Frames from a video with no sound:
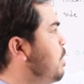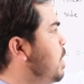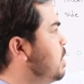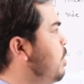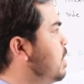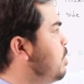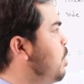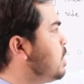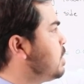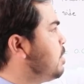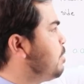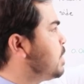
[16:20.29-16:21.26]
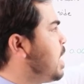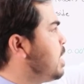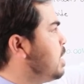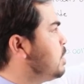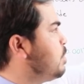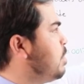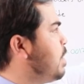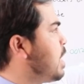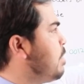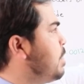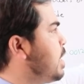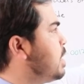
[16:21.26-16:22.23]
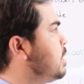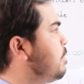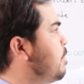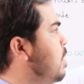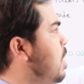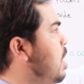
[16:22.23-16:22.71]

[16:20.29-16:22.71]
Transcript: by divided positive sign, it will become negative.